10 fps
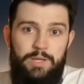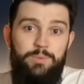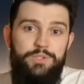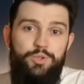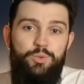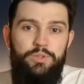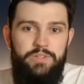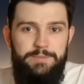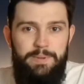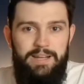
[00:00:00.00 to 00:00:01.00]
that was a cool
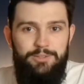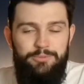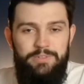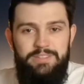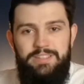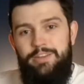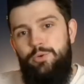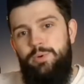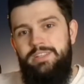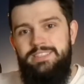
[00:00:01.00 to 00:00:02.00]
aspect of it. The other
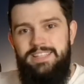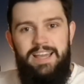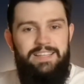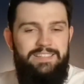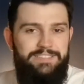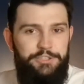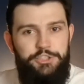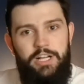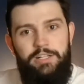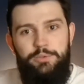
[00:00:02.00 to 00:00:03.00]
one is that it's a
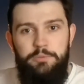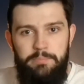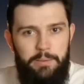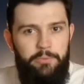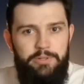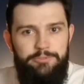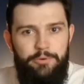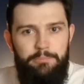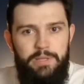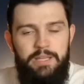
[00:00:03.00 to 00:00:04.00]
childhood memory
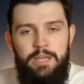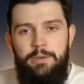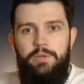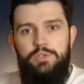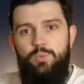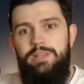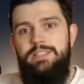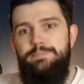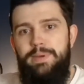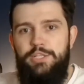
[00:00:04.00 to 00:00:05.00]
for me, because when
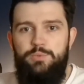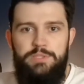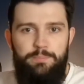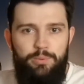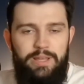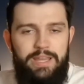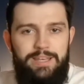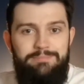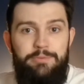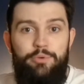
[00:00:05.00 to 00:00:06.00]
this match was
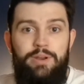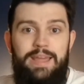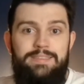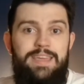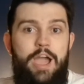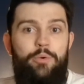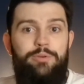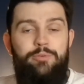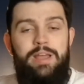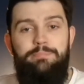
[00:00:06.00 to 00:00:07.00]
played, we were at our
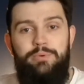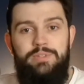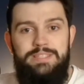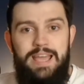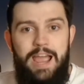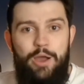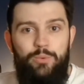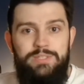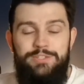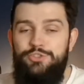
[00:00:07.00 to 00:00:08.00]
grandparents'
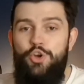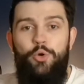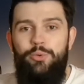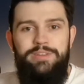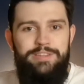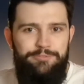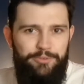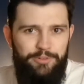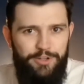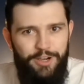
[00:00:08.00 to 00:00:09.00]
house in a totally
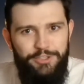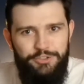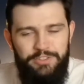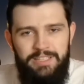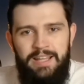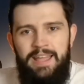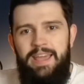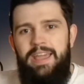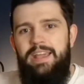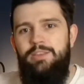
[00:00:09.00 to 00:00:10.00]
different country,
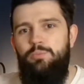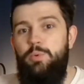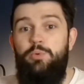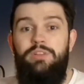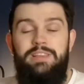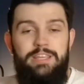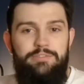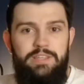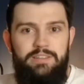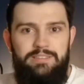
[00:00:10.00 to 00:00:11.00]
and we were
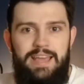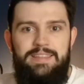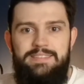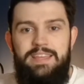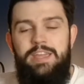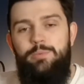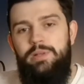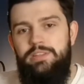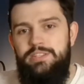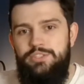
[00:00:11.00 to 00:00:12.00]
leaving that day
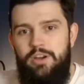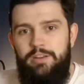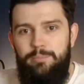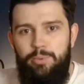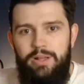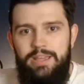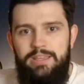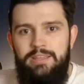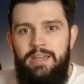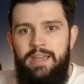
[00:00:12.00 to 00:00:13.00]
when they started
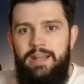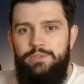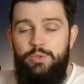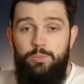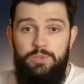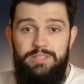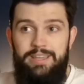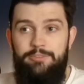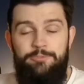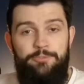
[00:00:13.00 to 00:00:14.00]
playing, and so it was
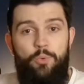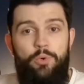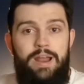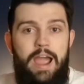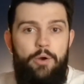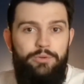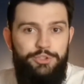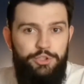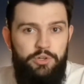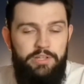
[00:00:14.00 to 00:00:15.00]
a 4-hour
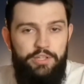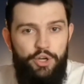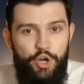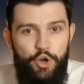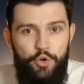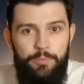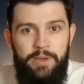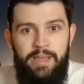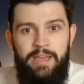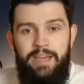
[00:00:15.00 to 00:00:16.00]
journey
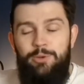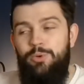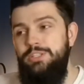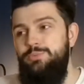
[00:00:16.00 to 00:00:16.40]
home. And once